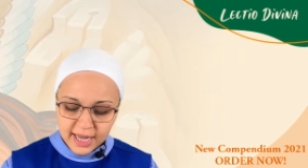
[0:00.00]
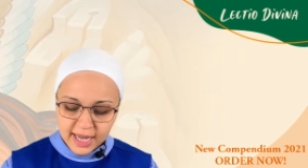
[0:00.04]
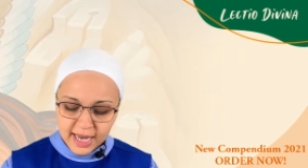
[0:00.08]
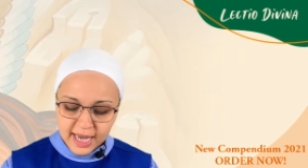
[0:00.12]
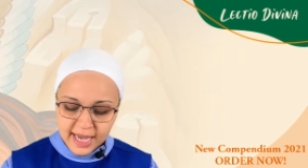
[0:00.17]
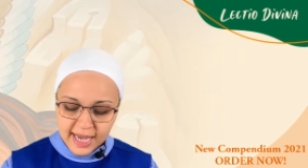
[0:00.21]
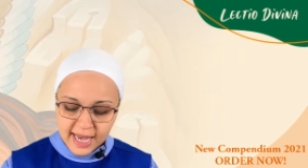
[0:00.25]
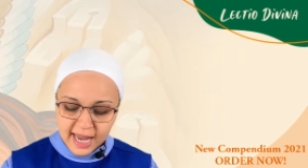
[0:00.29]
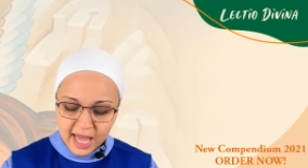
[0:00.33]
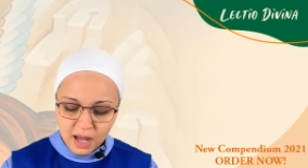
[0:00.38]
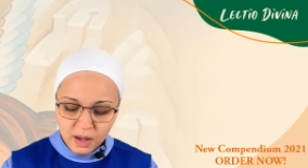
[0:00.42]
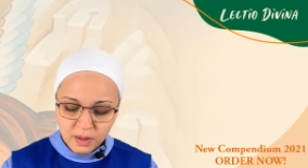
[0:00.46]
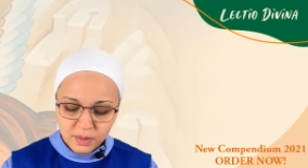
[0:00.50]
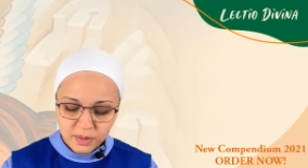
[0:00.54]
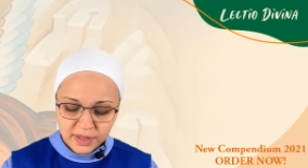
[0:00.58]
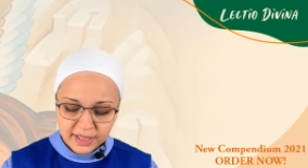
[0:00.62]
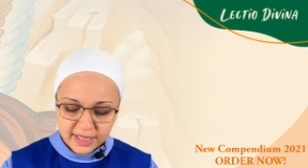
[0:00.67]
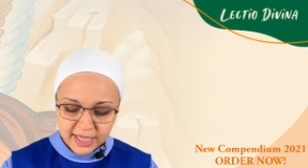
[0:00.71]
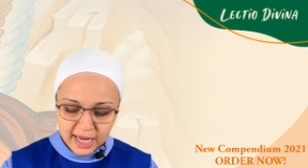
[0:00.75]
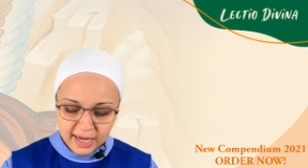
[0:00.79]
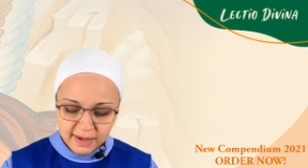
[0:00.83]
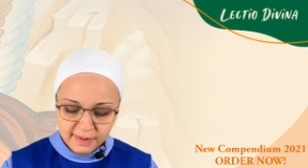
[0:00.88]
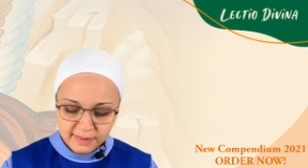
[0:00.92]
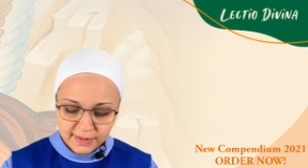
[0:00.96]
now
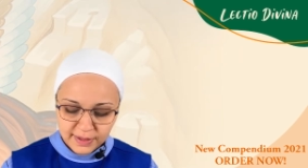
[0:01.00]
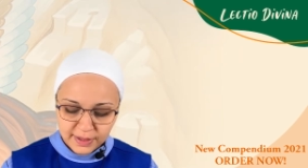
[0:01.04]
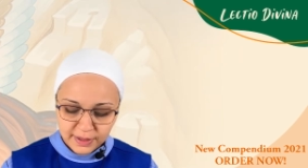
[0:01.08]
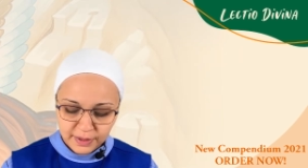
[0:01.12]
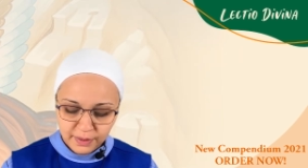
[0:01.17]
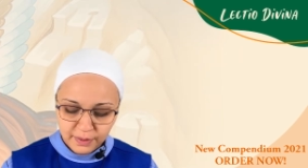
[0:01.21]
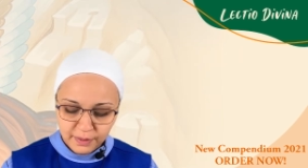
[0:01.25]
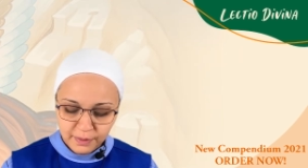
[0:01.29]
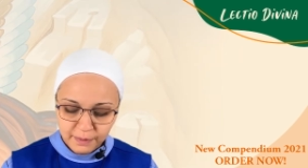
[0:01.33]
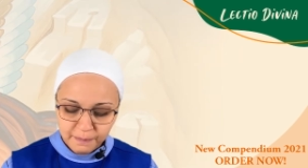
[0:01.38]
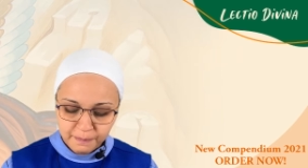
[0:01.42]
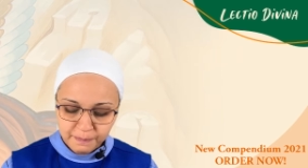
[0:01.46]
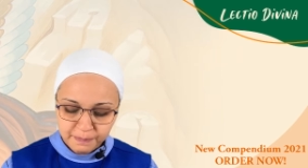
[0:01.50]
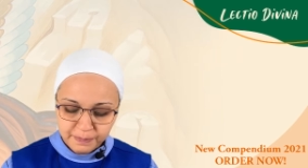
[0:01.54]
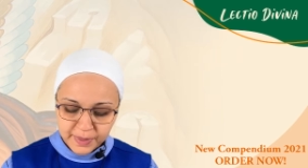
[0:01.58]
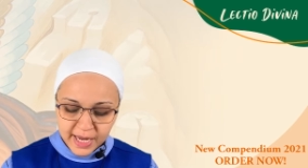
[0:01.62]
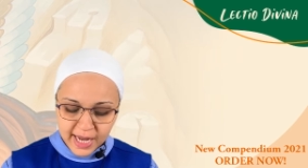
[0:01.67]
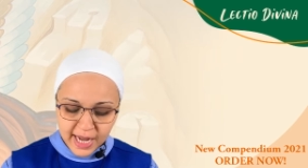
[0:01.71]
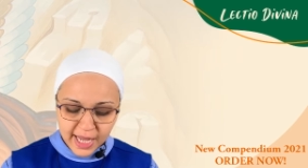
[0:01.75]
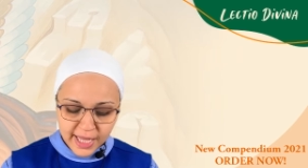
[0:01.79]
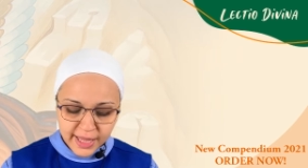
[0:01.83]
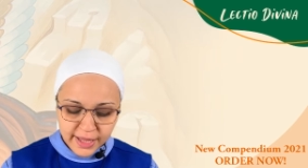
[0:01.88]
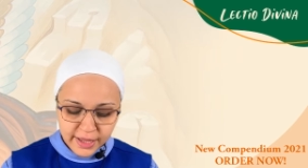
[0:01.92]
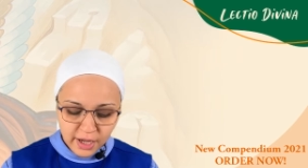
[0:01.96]
saves you,
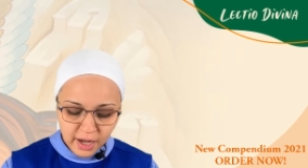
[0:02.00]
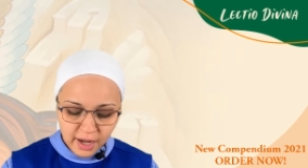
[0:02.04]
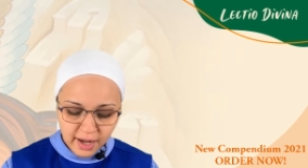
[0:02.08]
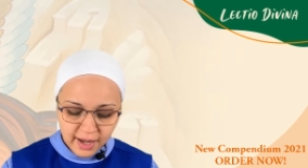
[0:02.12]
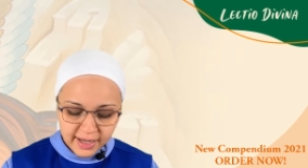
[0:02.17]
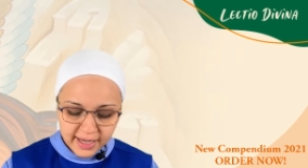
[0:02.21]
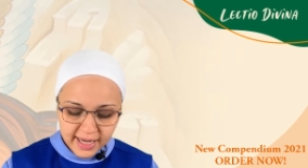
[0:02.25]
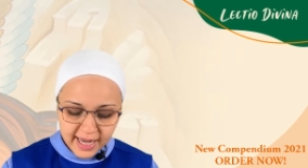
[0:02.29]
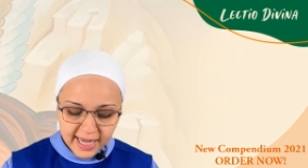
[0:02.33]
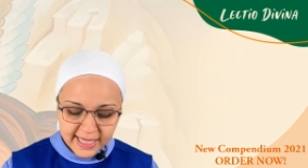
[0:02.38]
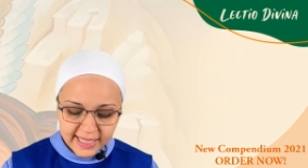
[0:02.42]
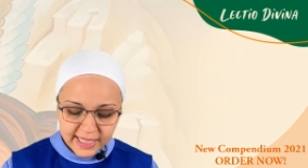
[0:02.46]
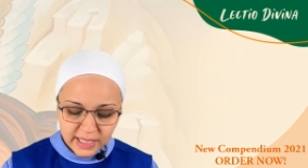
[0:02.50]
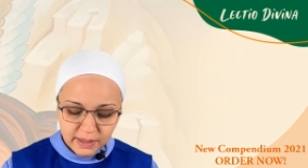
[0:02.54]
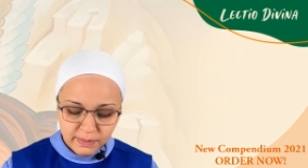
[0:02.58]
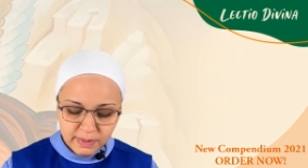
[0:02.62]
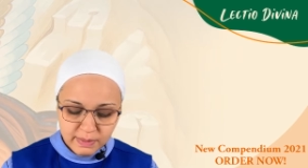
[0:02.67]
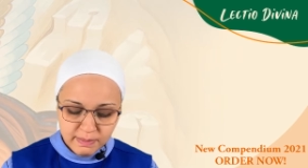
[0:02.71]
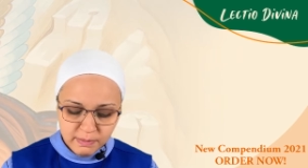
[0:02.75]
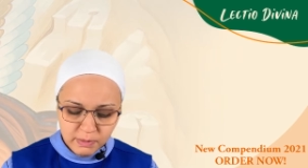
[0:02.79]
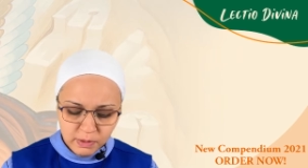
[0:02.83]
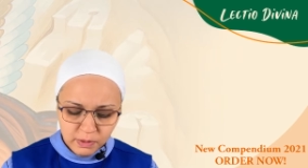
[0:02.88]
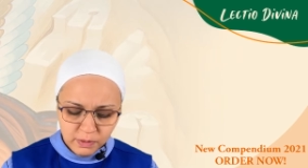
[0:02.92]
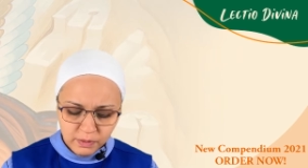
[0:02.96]
not as a
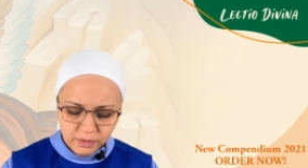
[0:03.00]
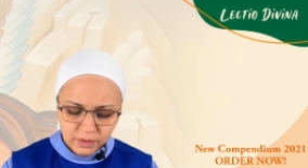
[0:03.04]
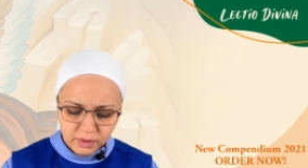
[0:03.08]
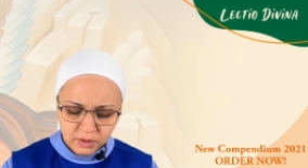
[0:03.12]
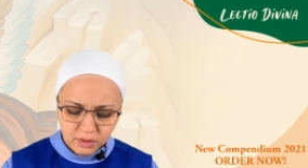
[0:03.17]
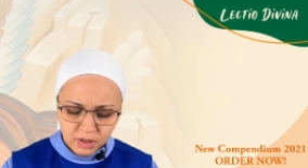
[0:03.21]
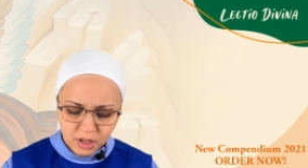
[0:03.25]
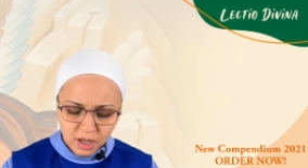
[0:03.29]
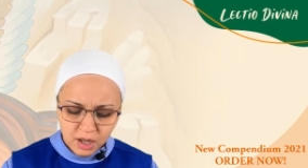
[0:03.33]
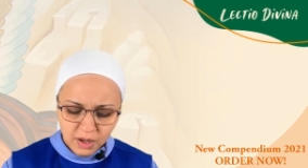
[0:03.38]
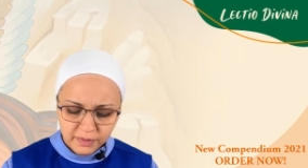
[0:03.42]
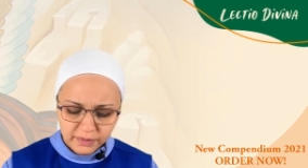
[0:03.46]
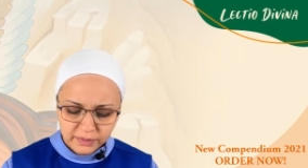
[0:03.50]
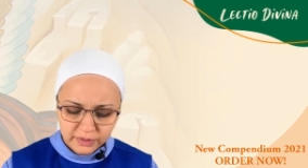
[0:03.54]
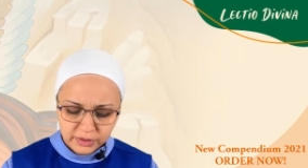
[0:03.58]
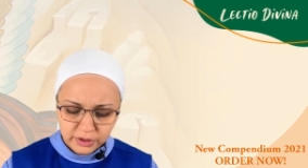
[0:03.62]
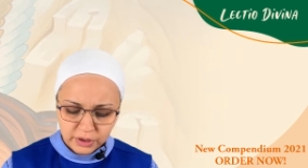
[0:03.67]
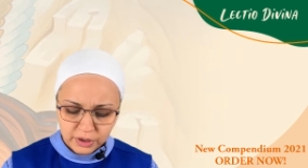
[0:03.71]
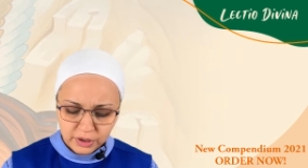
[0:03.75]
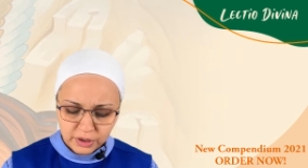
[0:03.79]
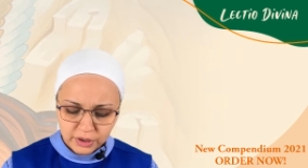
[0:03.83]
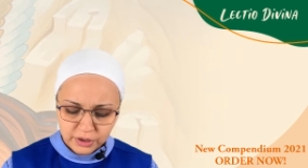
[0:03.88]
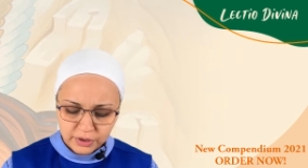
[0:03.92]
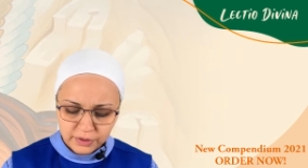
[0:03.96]
removal of
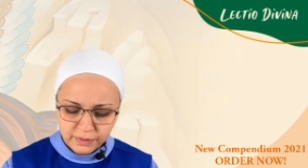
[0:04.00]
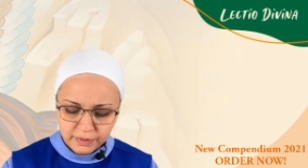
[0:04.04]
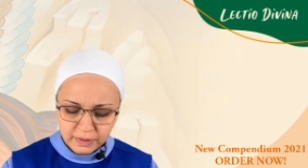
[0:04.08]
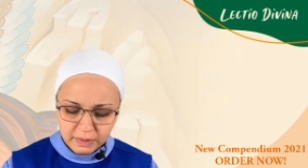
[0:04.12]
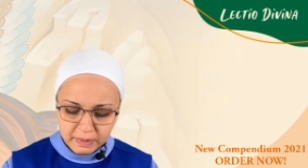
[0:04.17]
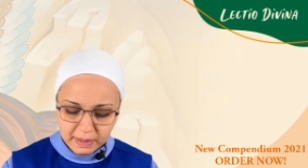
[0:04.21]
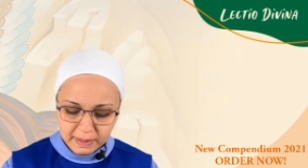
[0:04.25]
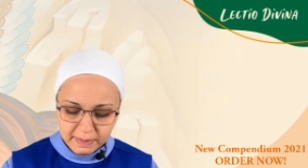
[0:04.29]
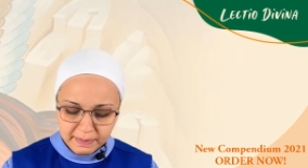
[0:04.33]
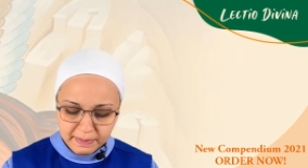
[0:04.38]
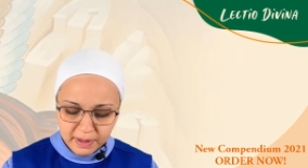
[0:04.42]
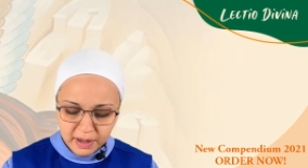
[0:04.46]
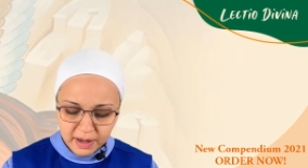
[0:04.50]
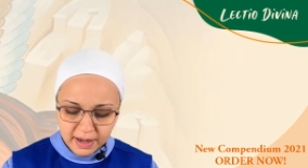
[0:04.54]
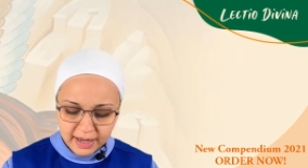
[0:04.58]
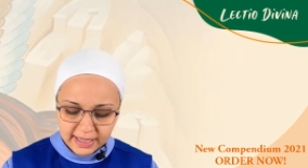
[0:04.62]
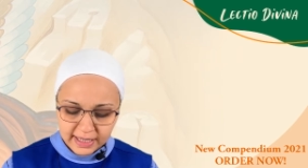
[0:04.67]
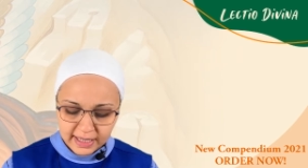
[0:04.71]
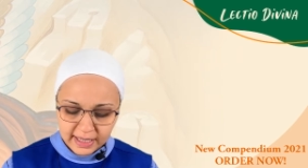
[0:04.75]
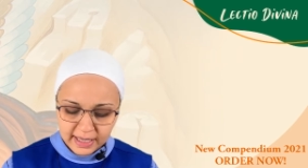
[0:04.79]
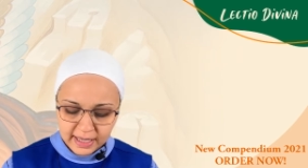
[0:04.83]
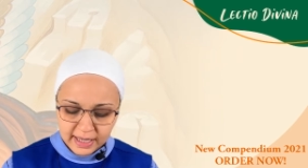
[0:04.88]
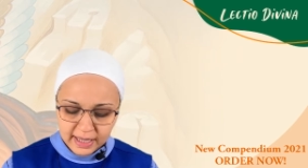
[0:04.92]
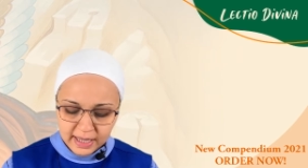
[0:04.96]
dirt from the
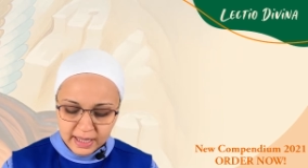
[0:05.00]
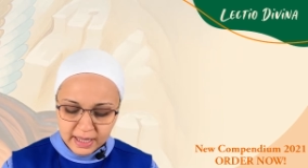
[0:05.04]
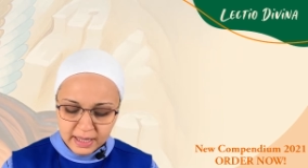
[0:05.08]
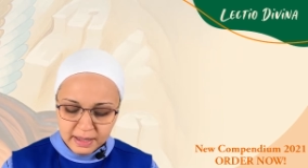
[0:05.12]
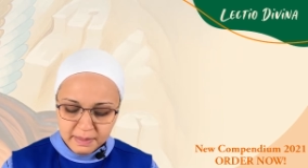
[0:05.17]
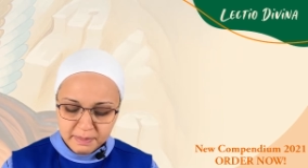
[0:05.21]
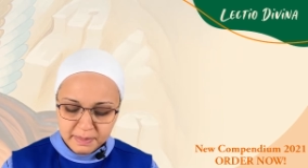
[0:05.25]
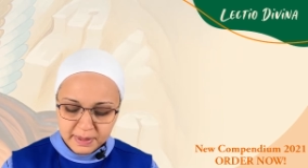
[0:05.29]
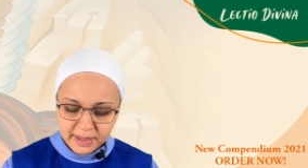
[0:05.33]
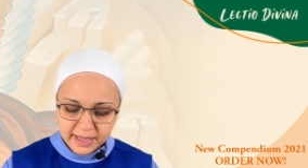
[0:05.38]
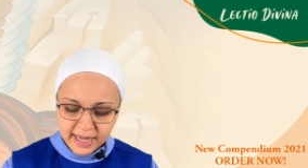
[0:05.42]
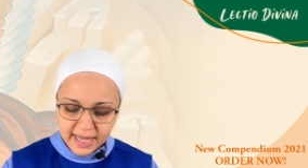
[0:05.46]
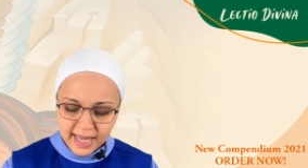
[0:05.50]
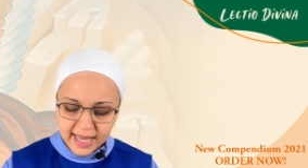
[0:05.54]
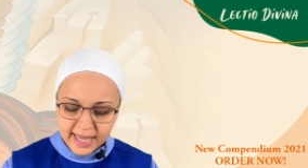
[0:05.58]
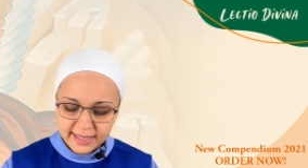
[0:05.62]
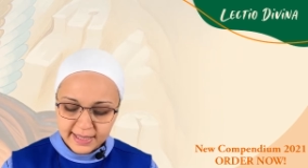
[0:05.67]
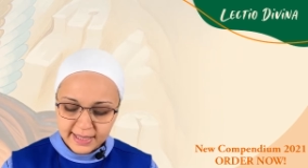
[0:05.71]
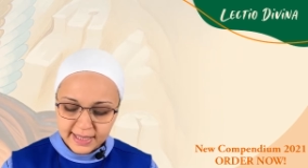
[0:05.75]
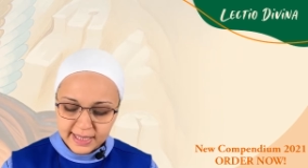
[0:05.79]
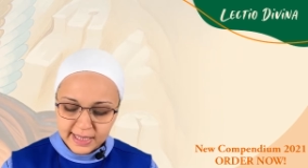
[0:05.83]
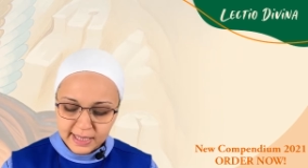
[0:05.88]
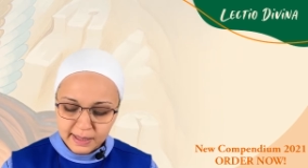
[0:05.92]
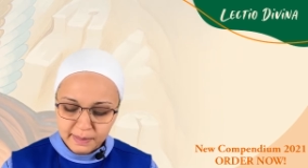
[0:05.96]
body, but as
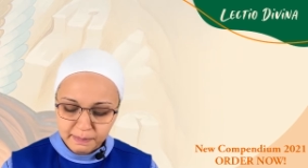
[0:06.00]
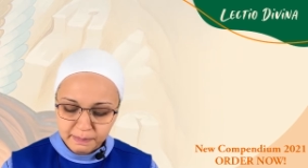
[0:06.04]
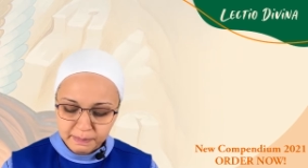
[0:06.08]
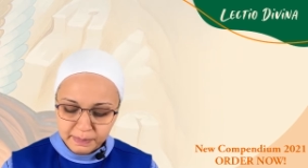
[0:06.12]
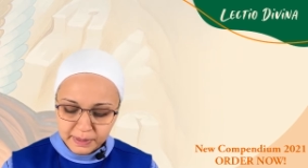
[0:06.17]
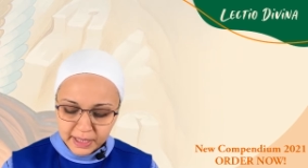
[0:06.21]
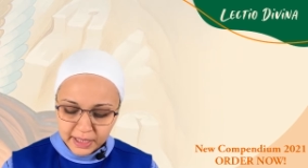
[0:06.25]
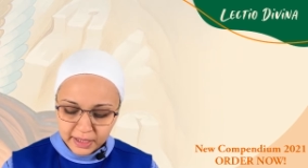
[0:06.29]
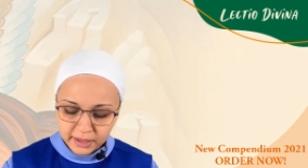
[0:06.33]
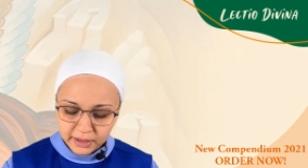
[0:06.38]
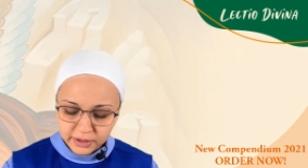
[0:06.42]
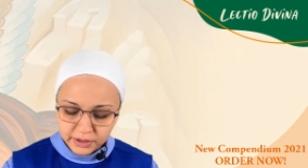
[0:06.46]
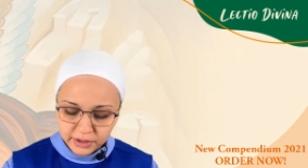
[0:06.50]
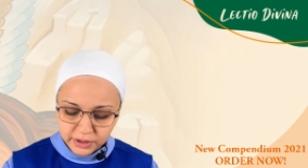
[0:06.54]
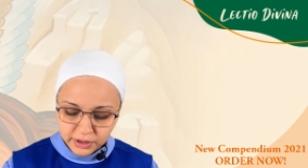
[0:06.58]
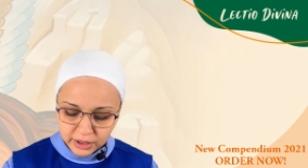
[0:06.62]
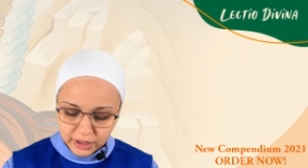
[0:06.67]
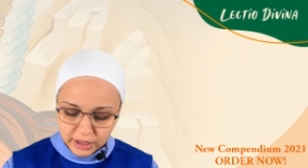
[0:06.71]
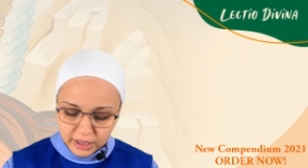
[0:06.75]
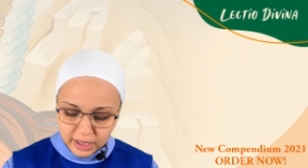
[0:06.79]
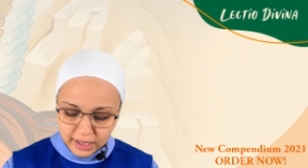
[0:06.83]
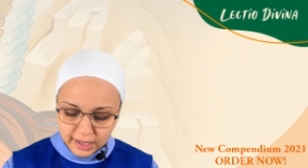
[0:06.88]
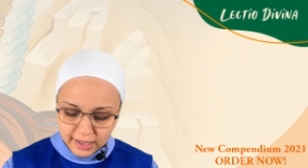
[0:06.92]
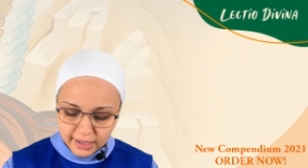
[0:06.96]
an appeal to
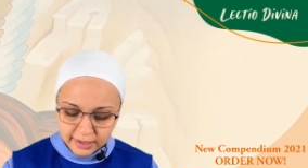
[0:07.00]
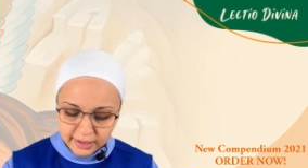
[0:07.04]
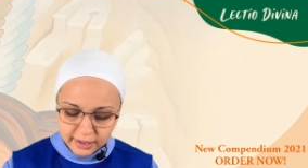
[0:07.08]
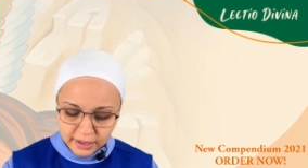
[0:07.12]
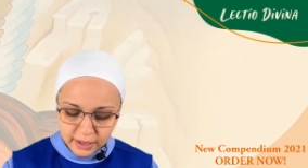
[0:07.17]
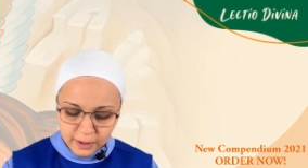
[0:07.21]
God